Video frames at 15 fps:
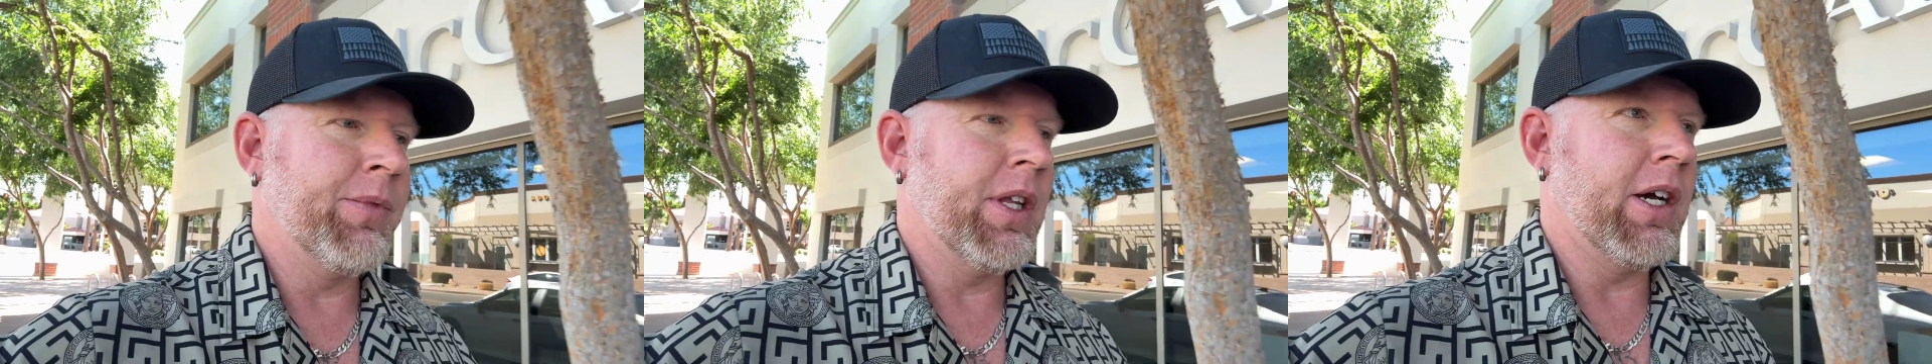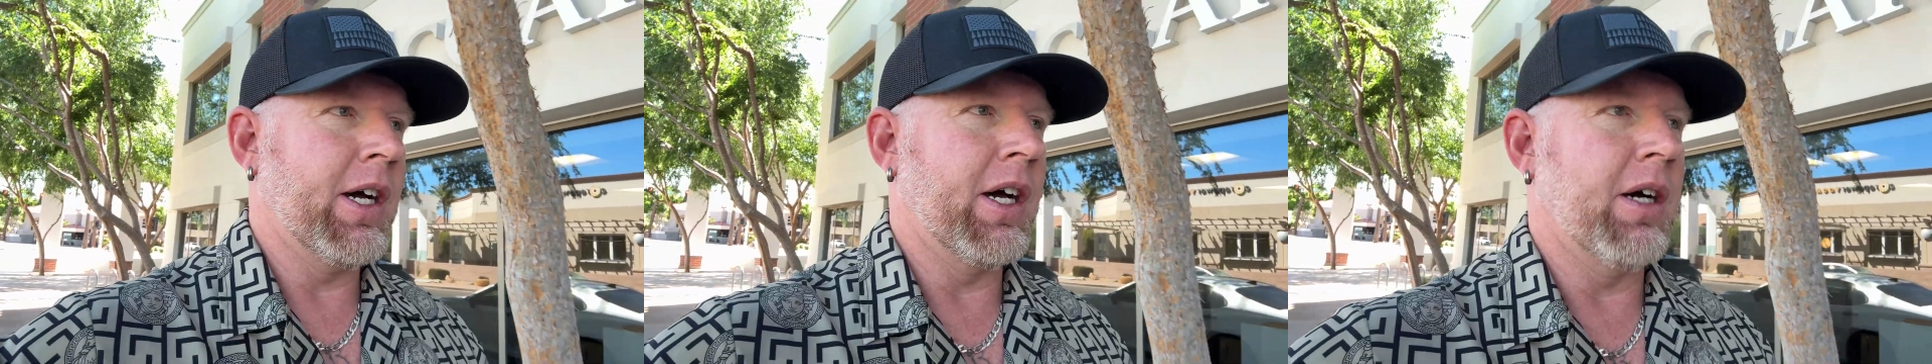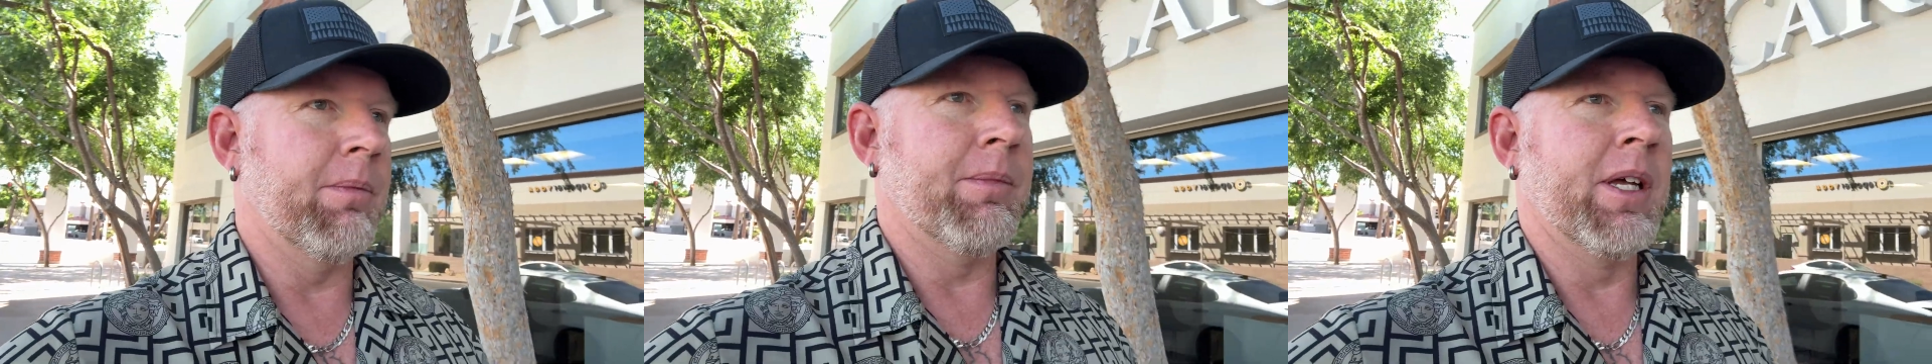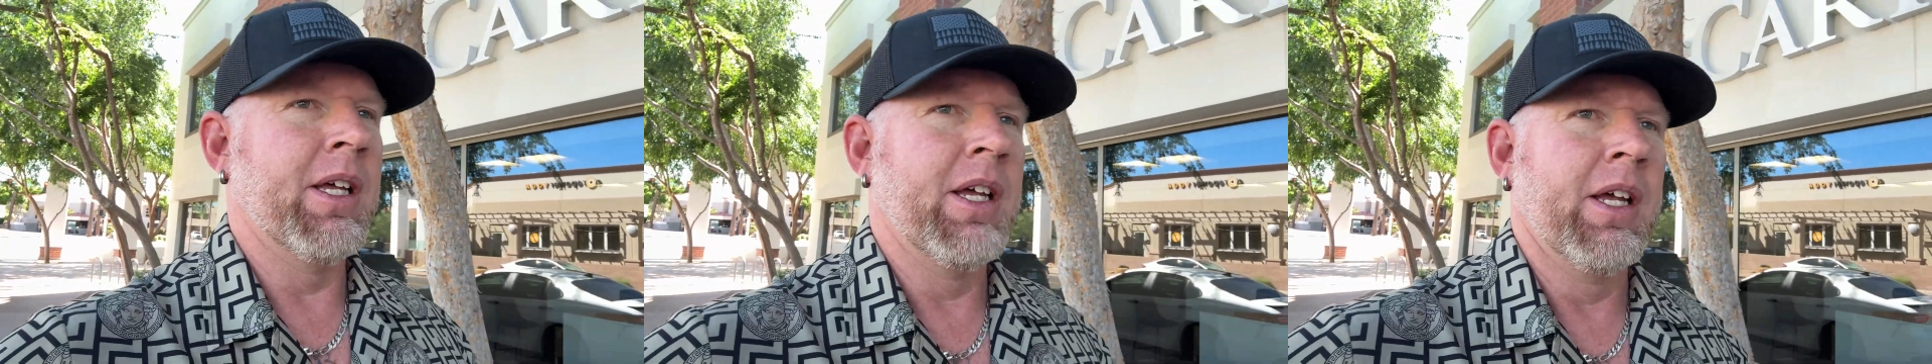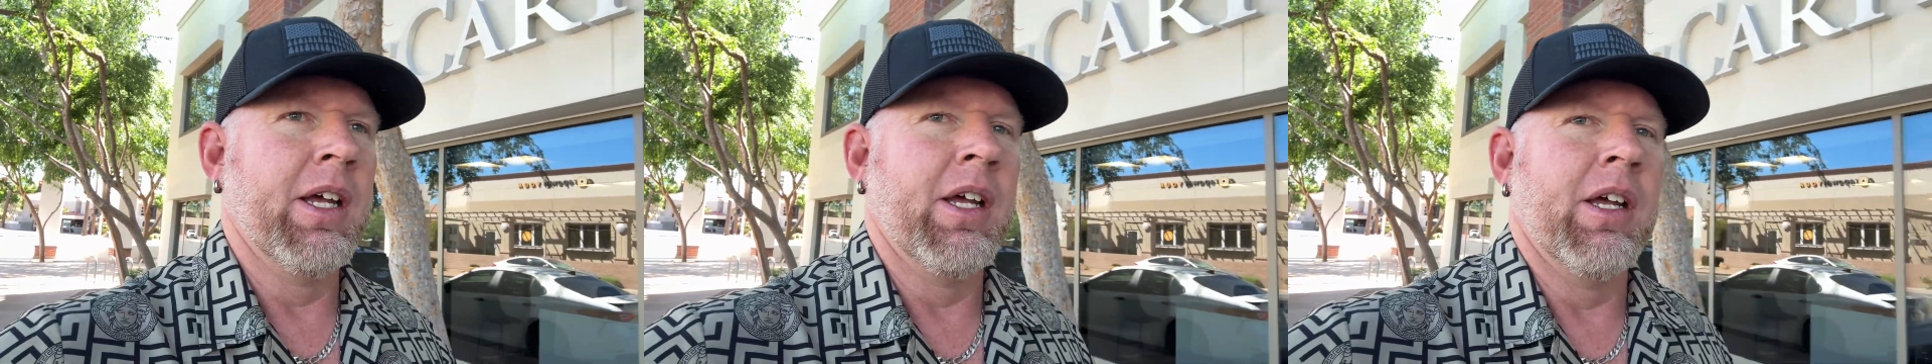
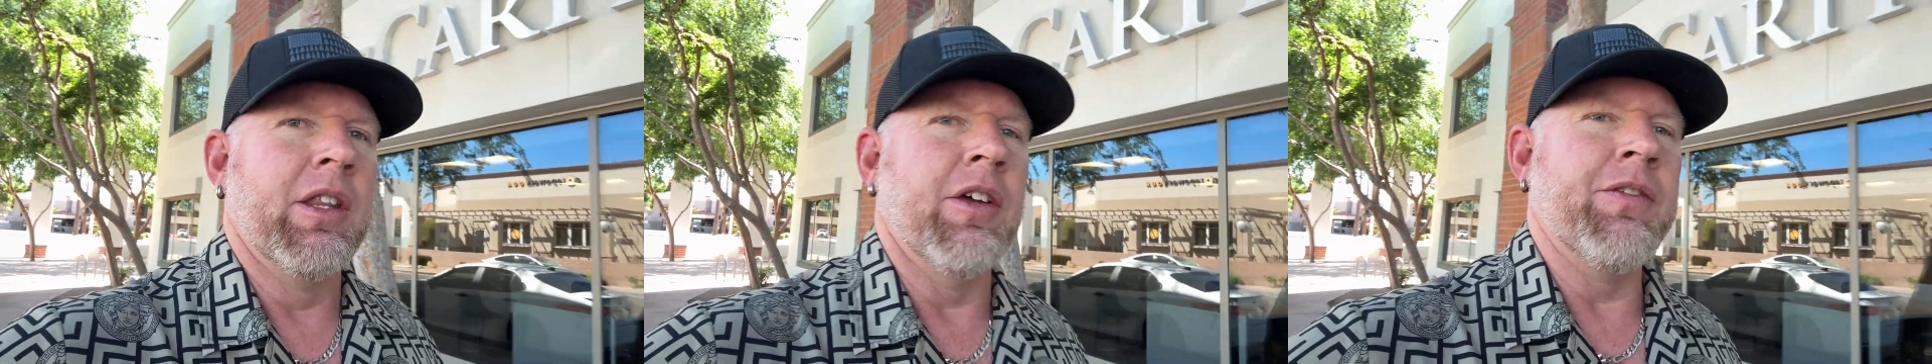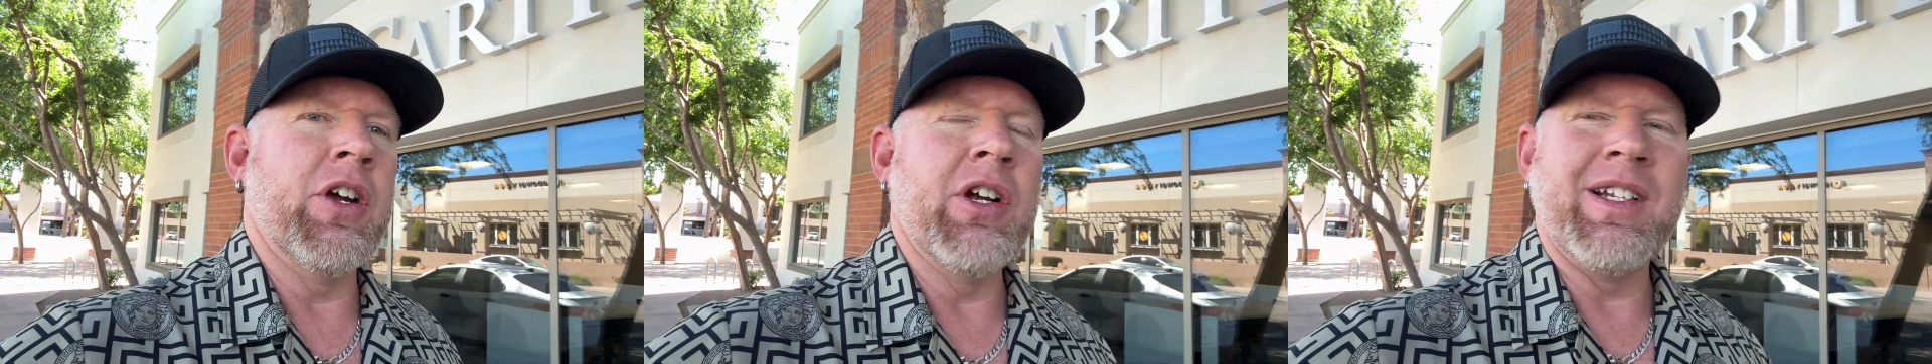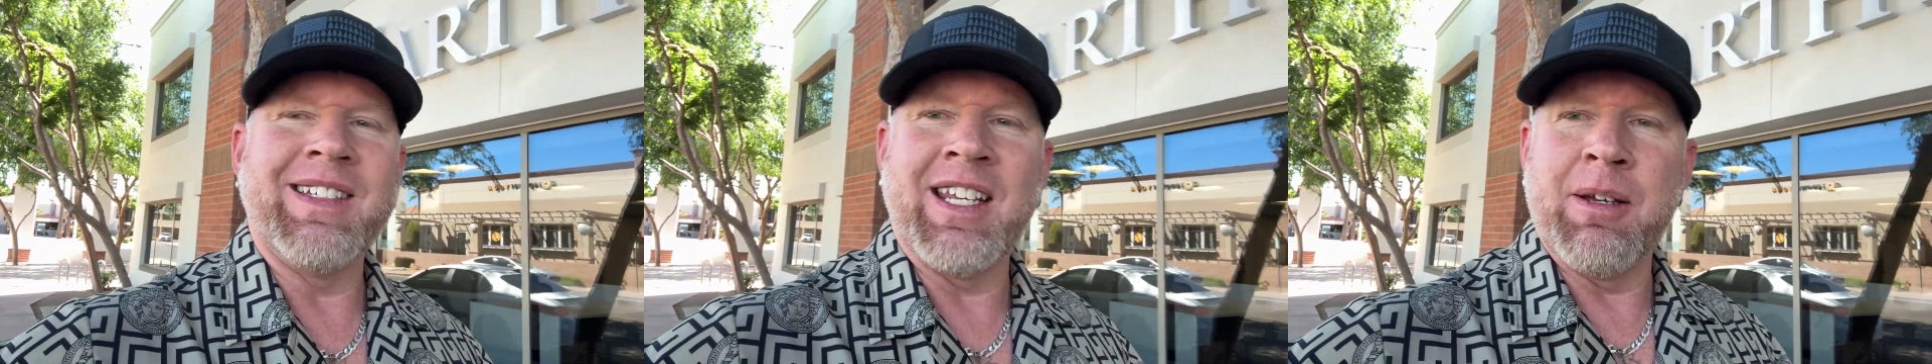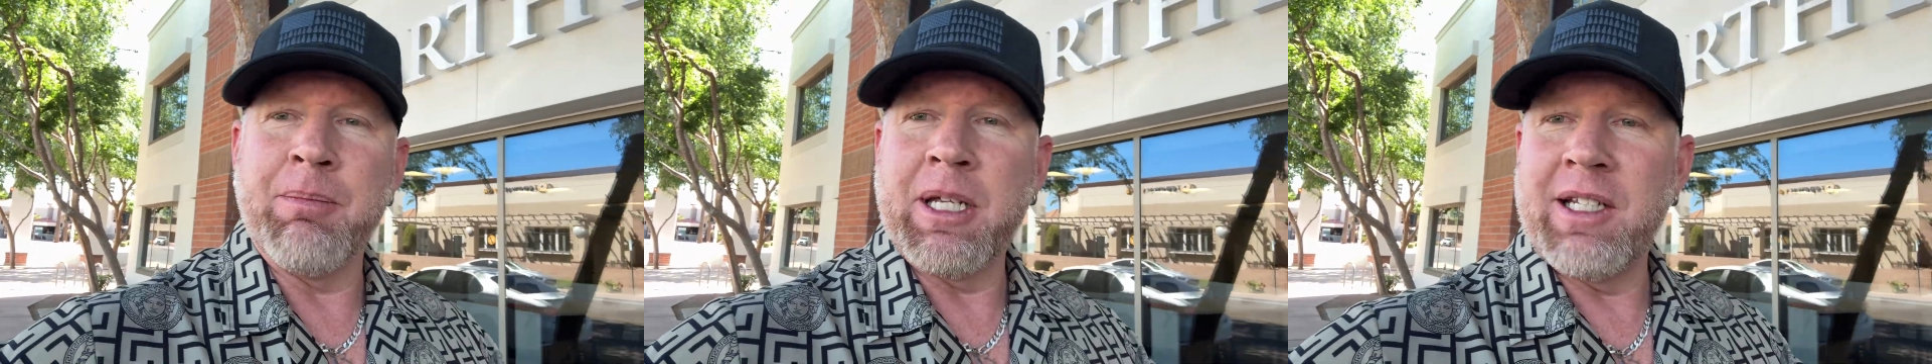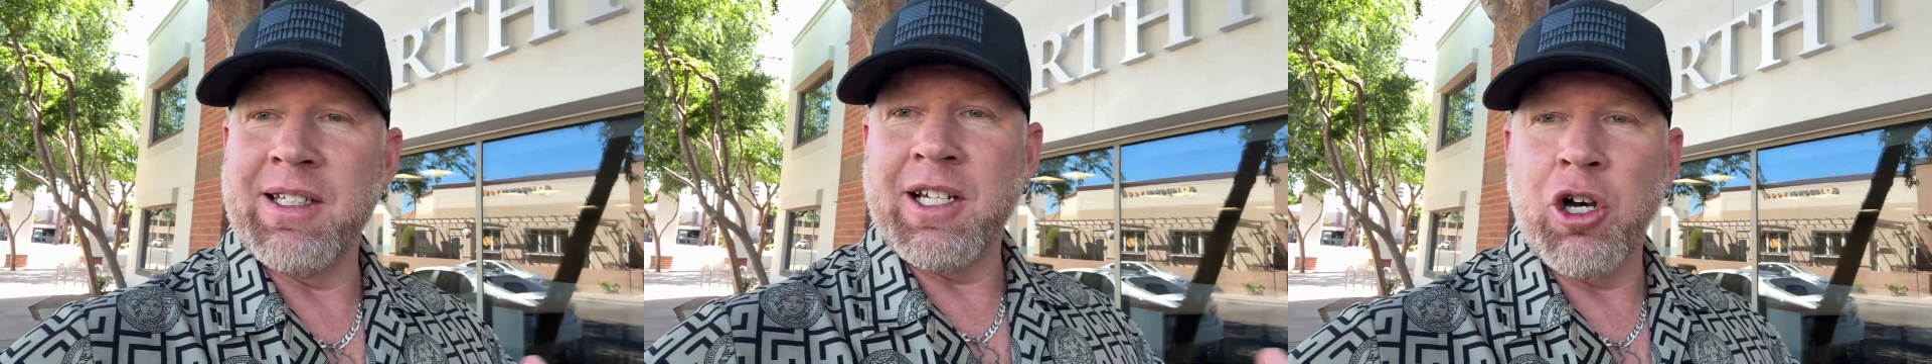They're very
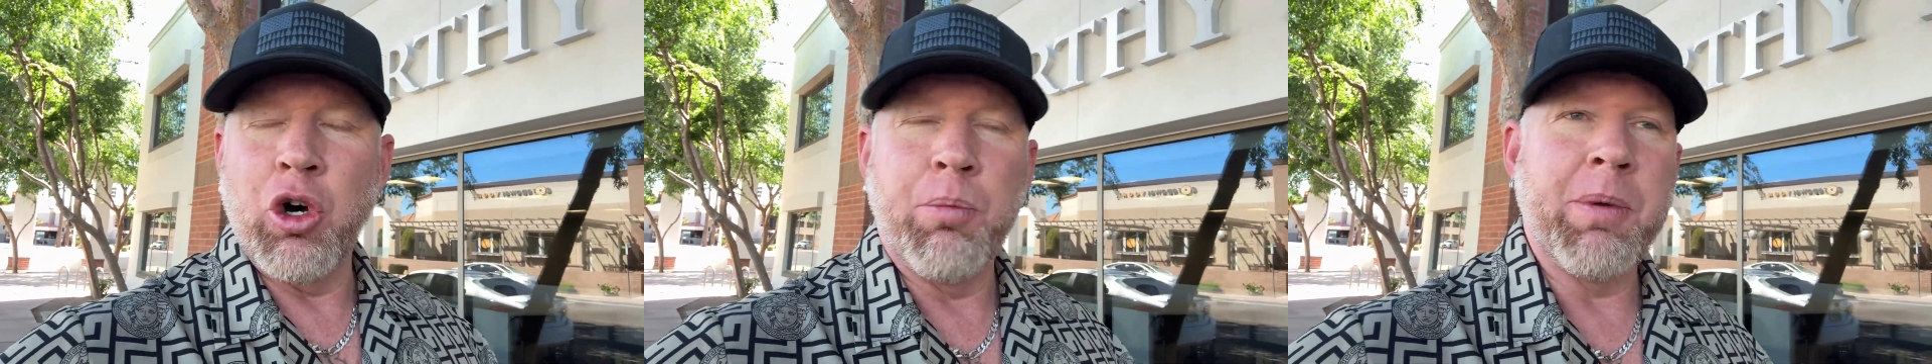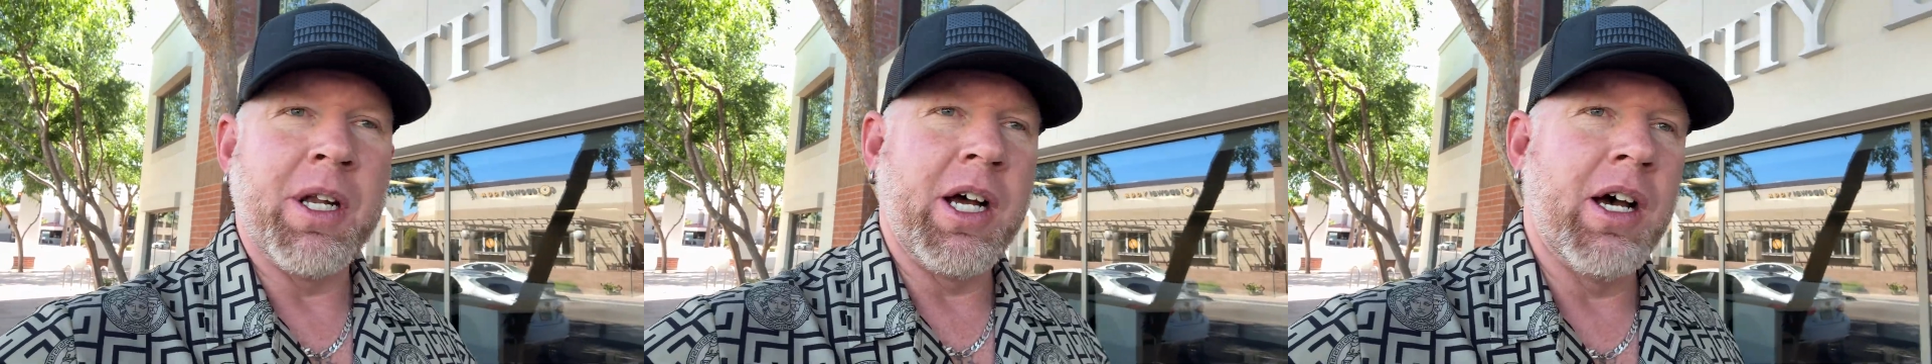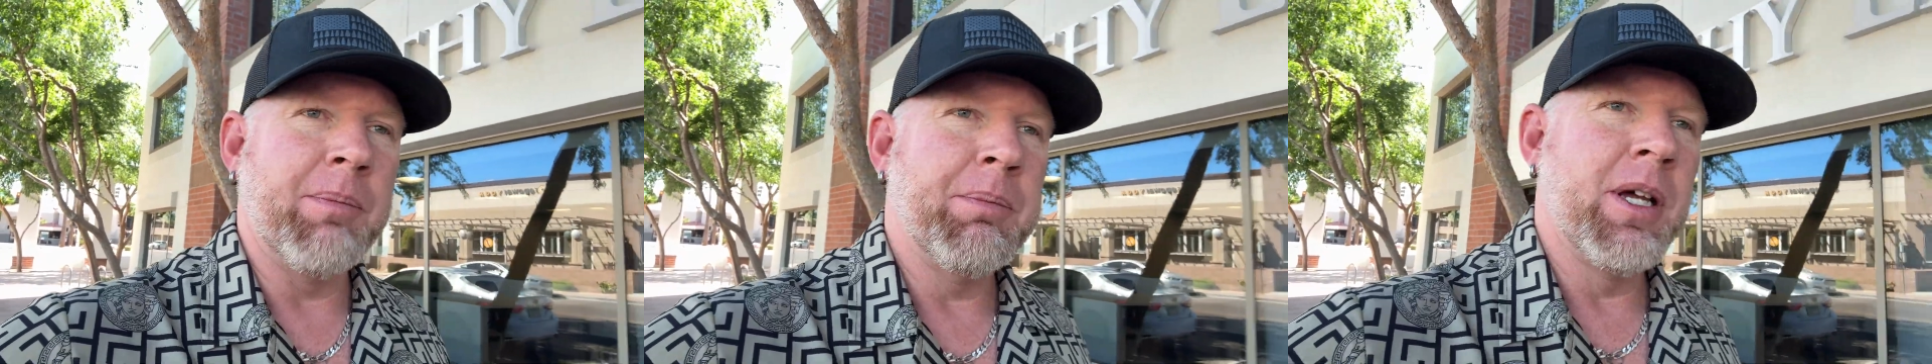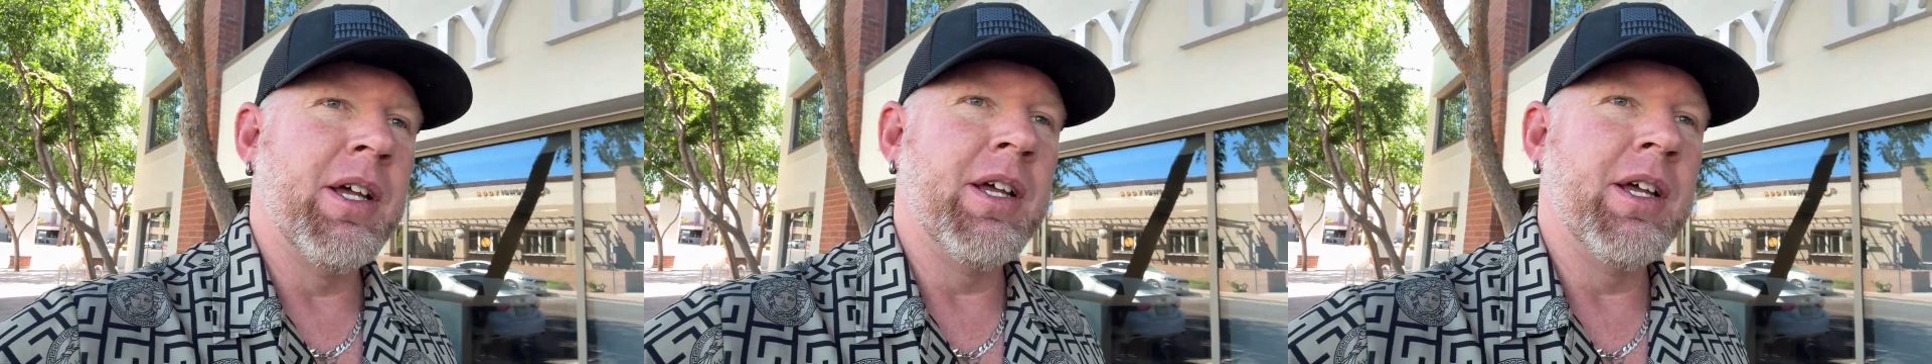timid to open up,